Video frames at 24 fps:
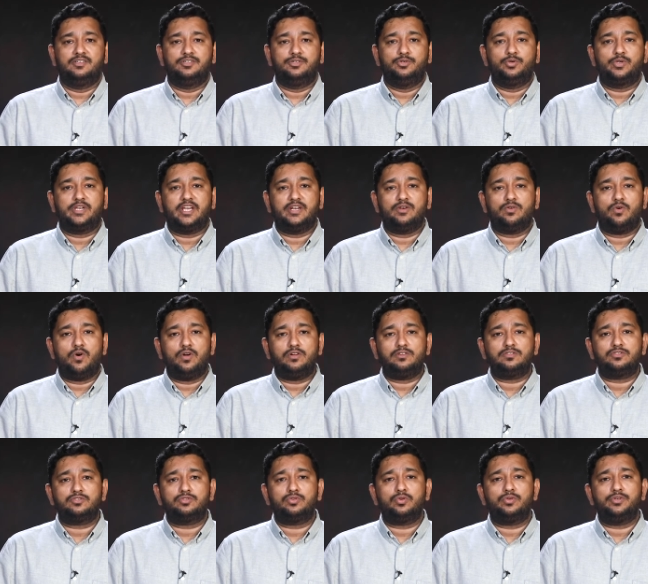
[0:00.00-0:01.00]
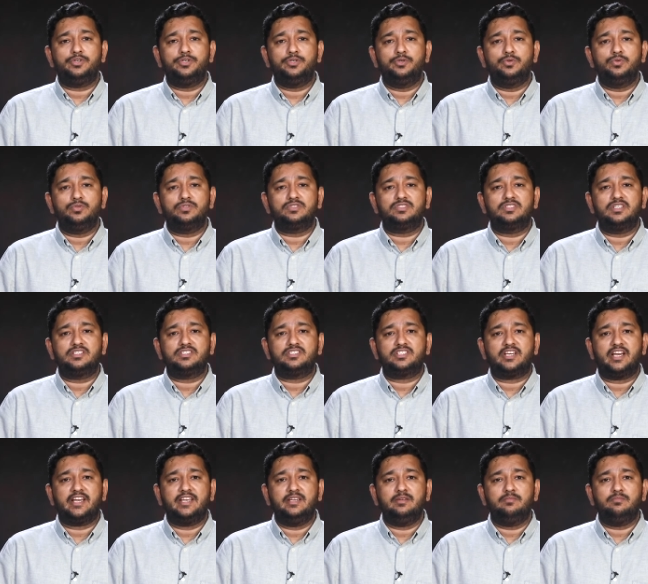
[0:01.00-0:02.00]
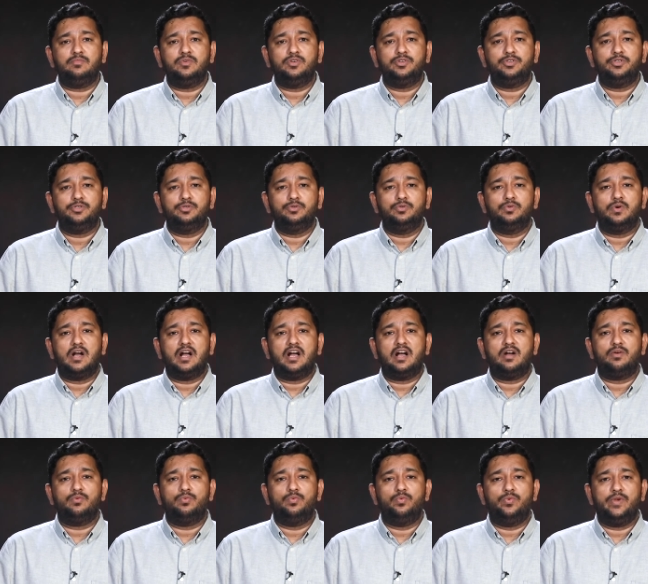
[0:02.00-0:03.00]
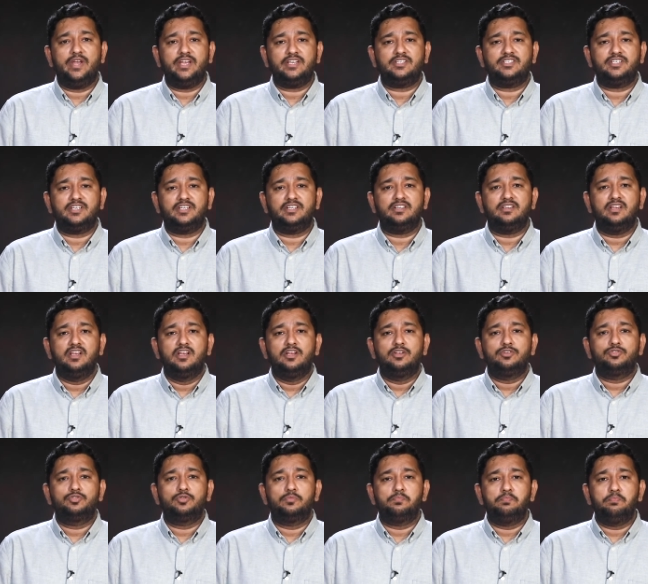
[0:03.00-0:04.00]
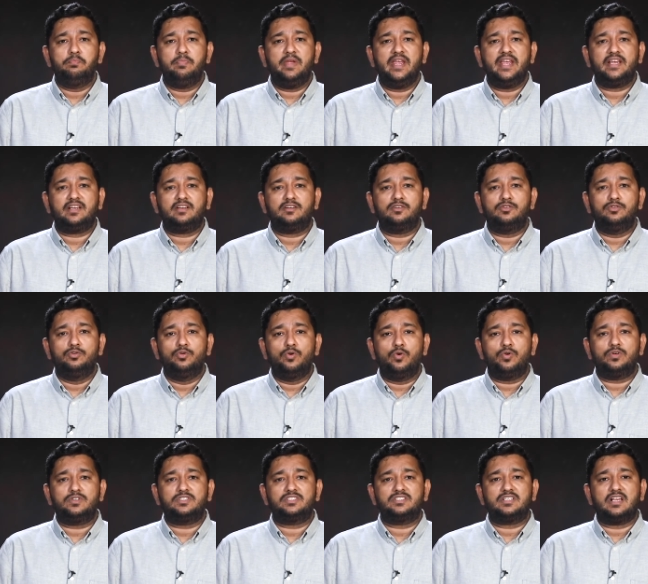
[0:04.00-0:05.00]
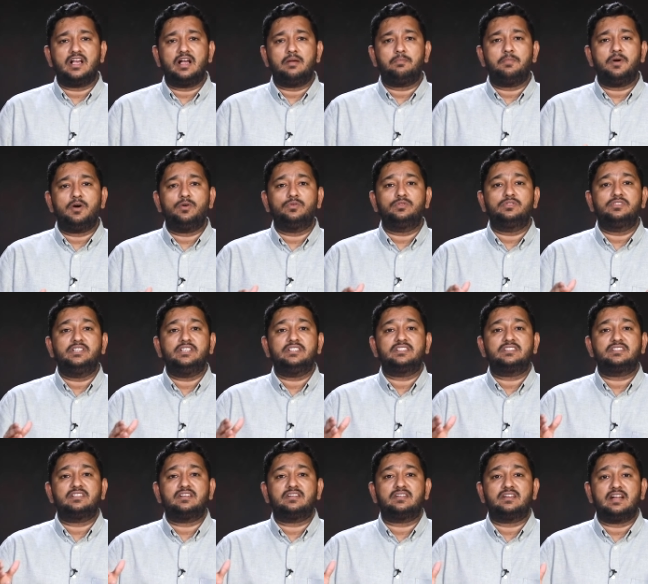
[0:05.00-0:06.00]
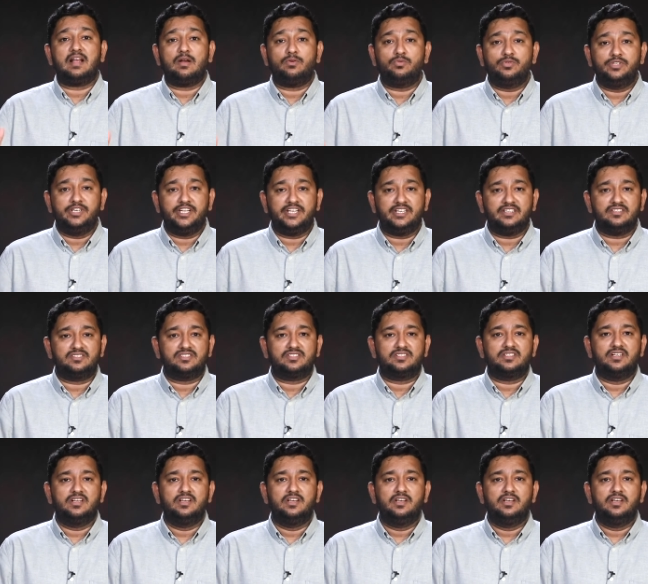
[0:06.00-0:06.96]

You can also use the time you are waiting to make notes about the surroundings.